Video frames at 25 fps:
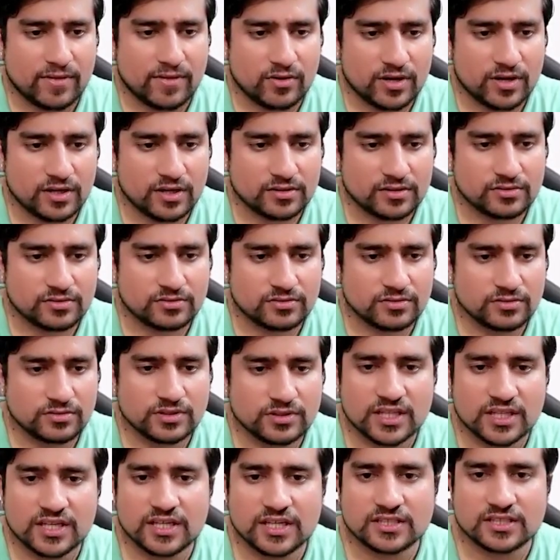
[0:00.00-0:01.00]
Okay, so on
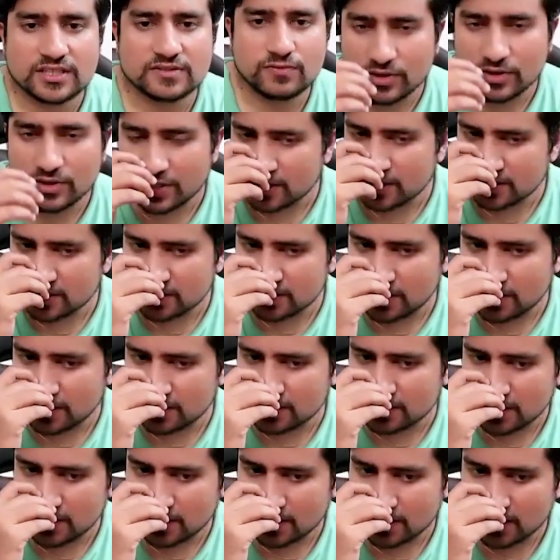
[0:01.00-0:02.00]
the Geeks for Geeks, there
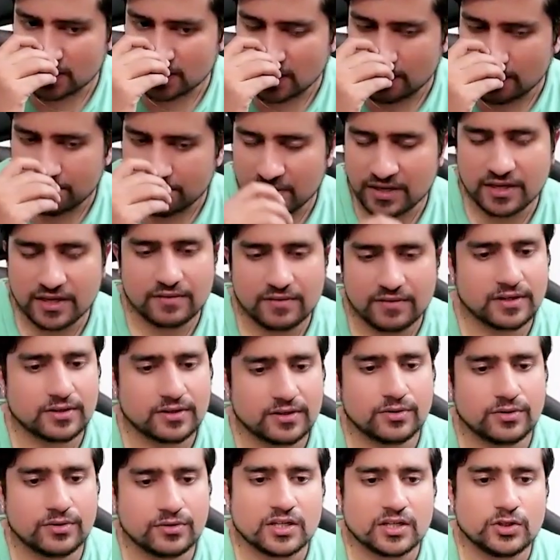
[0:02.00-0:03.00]
is an example given
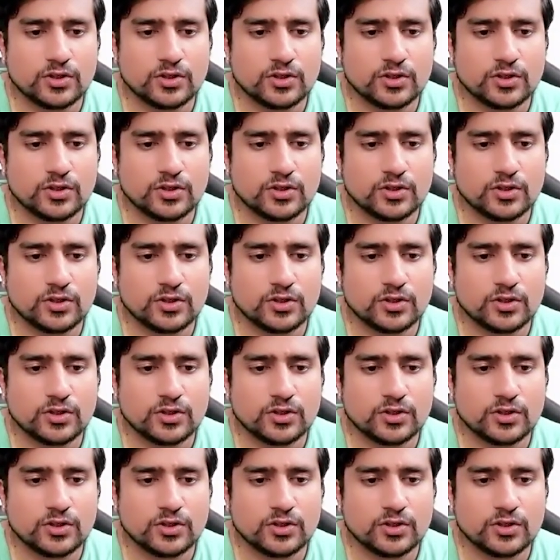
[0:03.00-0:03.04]
to you.